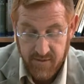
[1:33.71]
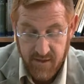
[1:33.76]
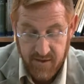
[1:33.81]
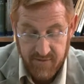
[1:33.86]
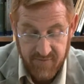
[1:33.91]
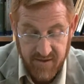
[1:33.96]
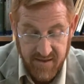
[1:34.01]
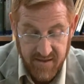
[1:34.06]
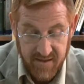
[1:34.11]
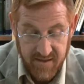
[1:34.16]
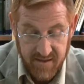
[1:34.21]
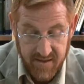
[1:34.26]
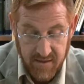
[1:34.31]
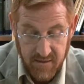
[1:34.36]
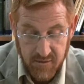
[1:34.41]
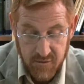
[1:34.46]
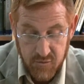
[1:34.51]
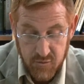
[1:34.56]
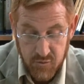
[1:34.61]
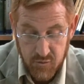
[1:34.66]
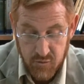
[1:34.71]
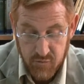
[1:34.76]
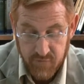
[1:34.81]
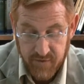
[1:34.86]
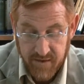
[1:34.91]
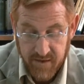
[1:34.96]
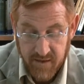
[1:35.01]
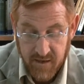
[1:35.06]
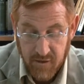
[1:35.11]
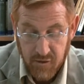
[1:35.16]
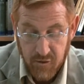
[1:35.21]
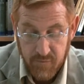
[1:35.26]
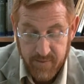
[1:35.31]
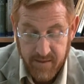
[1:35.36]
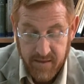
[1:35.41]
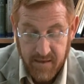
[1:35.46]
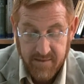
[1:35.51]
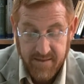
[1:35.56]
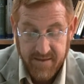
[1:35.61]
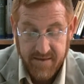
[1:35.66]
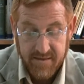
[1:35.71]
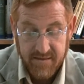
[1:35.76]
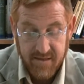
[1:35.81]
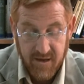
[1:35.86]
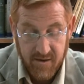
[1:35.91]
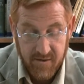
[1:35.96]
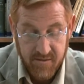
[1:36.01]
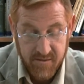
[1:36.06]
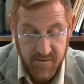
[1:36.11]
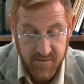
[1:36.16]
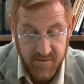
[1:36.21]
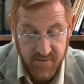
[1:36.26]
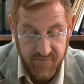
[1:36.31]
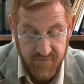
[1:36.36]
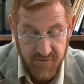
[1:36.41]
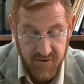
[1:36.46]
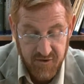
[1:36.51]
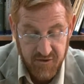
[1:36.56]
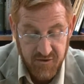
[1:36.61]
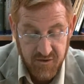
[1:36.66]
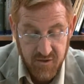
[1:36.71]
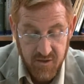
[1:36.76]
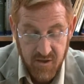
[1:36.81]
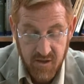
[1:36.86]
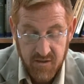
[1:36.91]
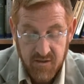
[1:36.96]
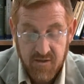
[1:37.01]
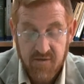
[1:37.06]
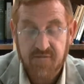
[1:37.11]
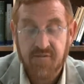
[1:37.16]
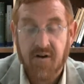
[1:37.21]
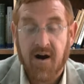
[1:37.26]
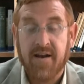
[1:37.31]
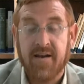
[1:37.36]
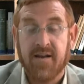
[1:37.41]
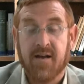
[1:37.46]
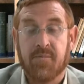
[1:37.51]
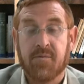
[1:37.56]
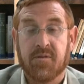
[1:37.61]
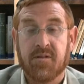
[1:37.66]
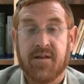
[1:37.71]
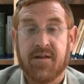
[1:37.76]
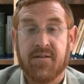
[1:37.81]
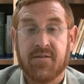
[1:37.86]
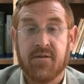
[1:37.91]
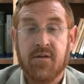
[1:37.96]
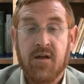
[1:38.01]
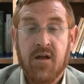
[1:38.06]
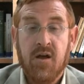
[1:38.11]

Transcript: and vayechalu mechalek et haaretz, and they finished dividing up the land.